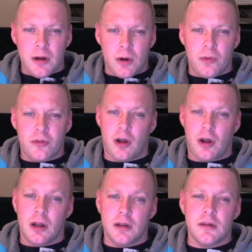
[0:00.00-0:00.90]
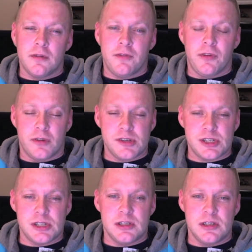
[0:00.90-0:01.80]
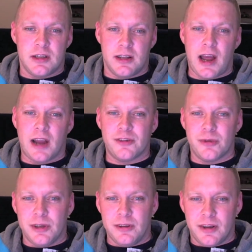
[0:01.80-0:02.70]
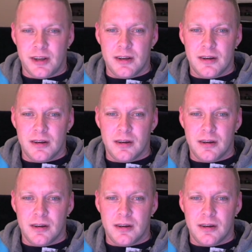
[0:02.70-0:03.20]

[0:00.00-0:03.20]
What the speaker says: goes on the physician that actually did it.